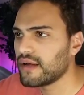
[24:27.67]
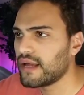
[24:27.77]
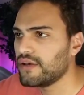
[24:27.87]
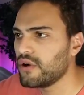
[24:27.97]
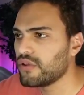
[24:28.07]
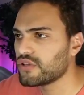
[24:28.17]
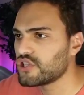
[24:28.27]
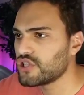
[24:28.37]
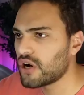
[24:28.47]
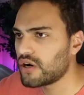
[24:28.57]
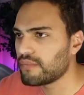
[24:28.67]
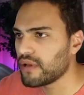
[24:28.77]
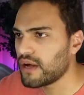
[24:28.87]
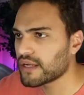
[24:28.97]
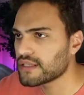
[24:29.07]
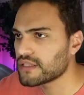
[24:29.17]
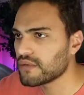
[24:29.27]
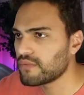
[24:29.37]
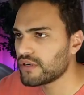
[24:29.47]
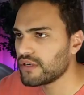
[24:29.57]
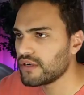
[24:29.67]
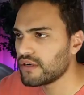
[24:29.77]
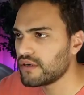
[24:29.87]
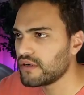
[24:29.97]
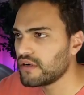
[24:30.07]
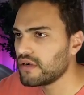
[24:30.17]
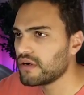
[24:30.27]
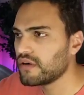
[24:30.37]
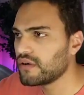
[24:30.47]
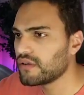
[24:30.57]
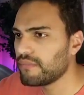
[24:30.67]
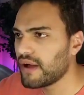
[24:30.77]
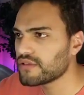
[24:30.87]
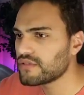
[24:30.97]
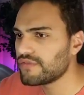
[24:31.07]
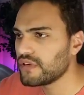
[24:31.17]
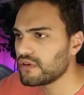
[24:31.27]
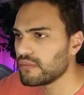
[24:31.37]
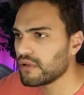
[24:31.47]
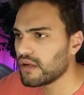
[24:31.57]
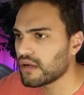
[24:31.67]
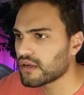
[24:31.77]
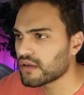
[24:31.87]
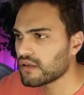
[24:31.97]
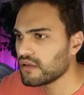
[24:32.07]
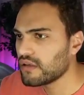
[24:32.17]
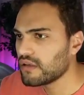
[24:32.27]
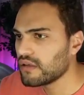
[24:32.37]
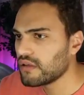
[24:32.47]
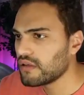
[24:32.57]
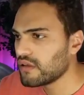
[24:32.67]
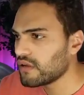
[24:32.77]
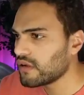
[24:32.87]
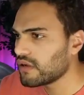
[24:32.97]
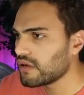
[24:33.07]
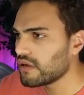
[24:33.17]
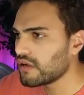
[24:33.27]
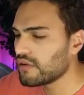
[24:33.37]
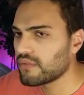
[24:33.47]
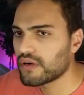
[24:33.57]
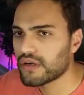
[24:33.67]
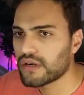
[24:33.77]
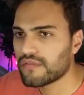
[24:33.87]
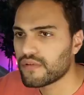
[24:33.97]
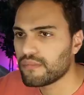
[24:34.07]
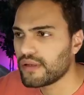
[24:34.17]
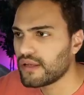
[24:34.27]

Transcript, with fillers: I know the shard block is somewhere here the Bowser Fury block. Uh, where could have it